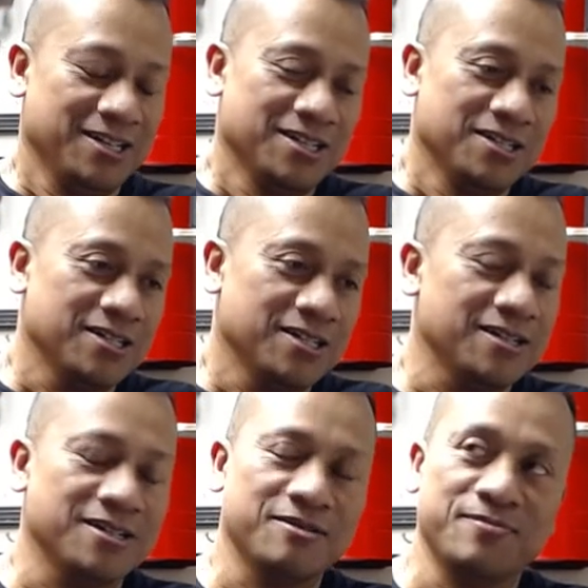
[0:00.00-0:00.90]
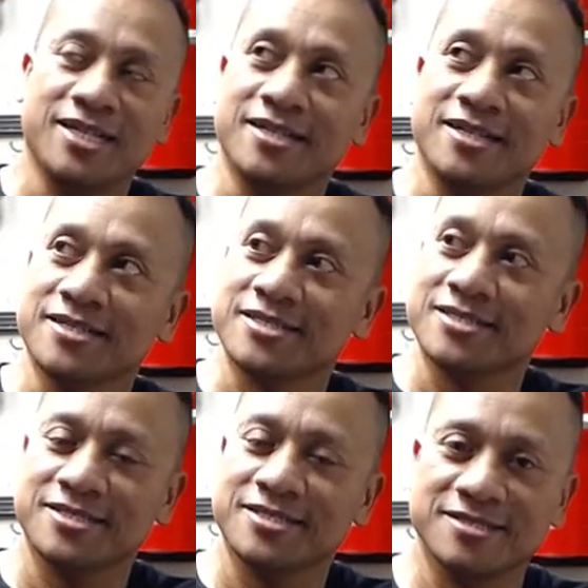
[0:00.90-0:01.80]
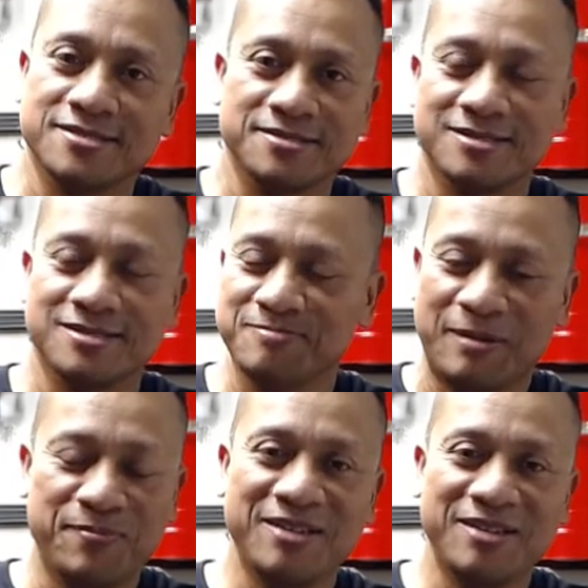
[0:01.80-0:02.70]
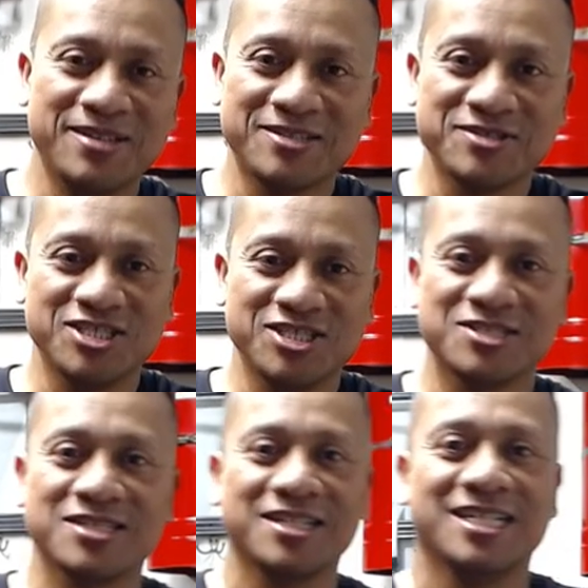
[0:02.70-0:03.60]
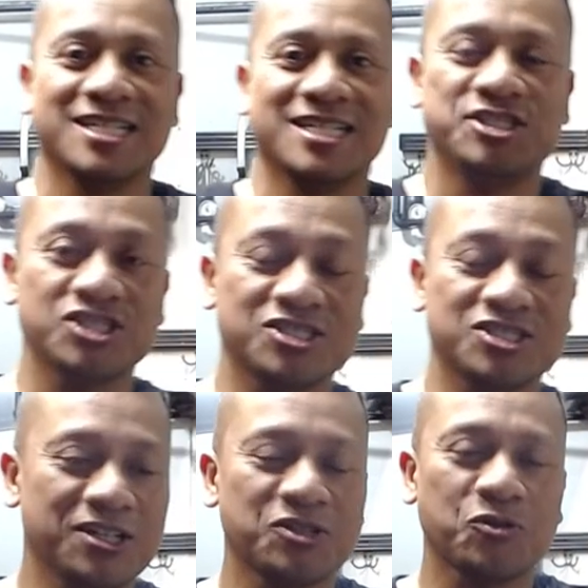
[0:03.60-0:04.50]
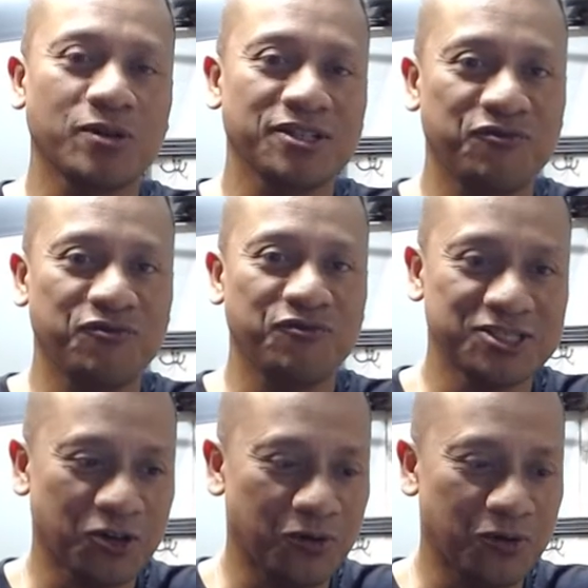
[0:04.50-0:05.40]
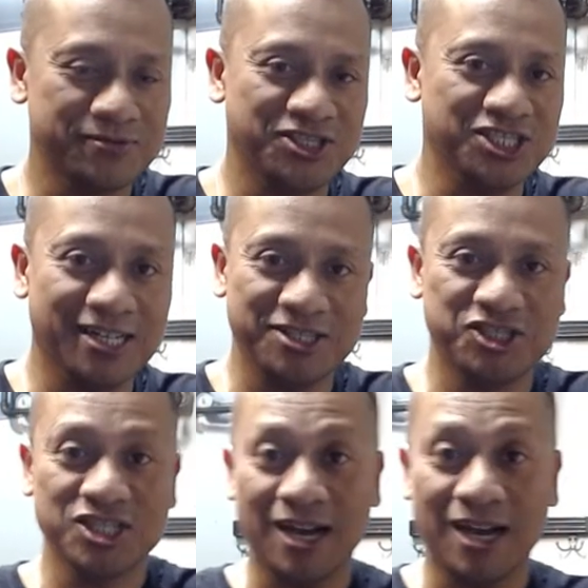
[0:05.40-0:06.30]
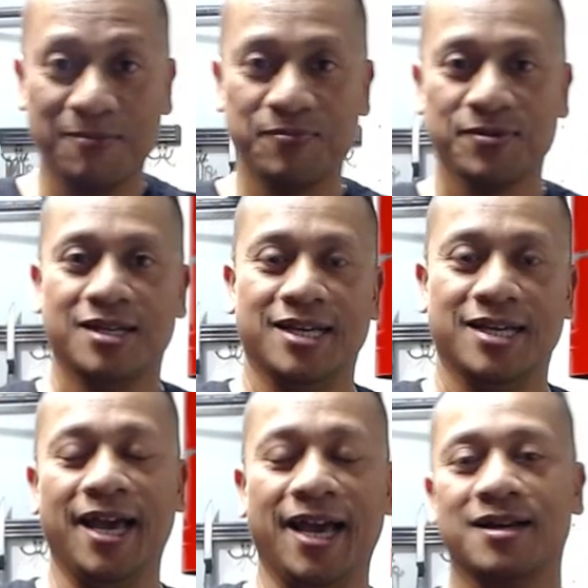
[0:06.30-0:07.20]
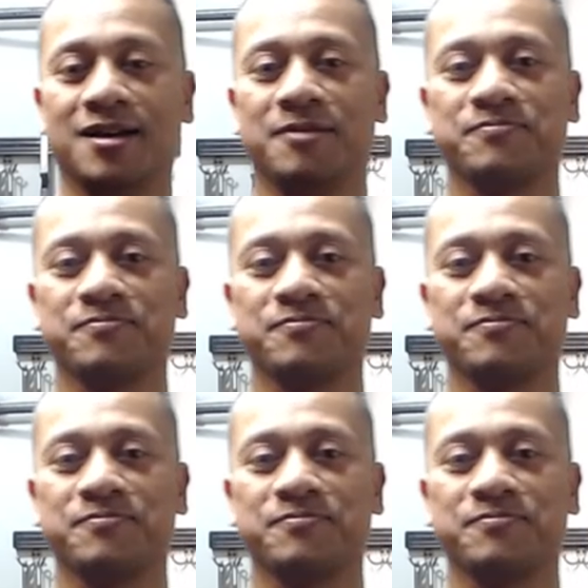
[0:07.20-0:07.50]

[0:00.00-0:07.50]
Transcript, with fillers: Oh, man. It's my baby, you know? She's she just turned 23 years old and she got a job and um,